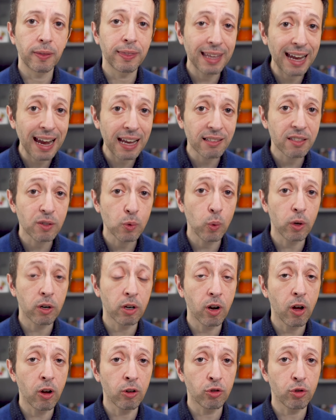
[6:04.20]
That's what an
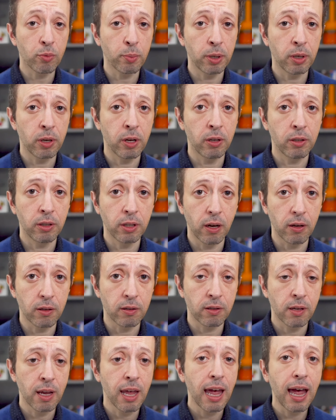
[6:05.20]
entrepreneur
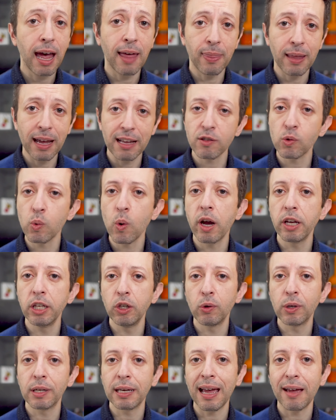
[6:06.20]
does. And that's why you
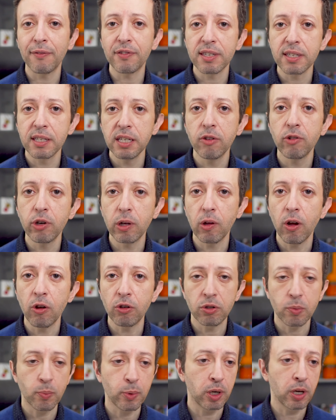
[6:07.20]
can have serial
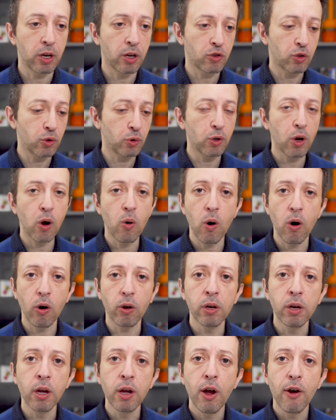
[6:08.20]
entrepreneurs who go
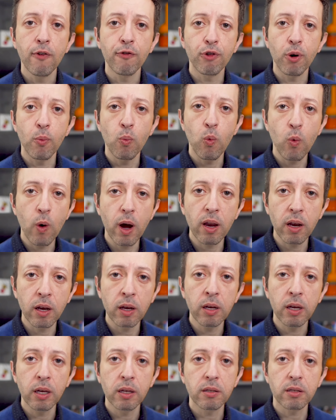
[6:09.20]
on from
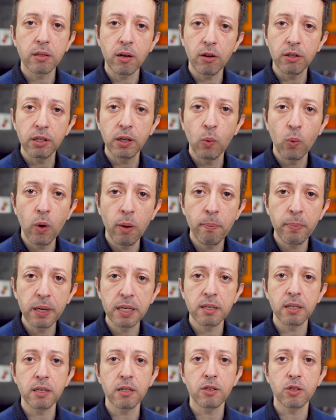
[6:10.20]
one, starting one
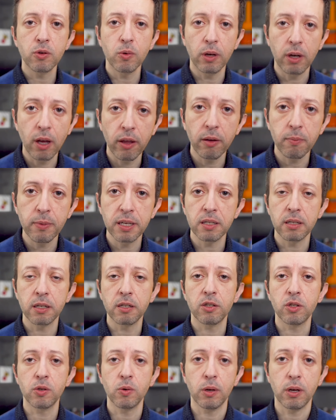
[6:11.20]
business to another
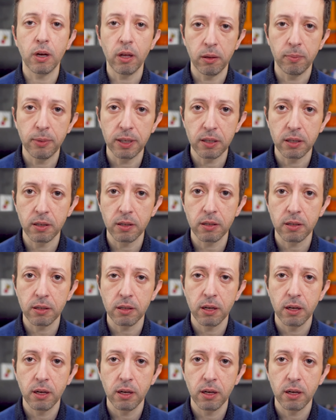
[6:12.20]
business to another business.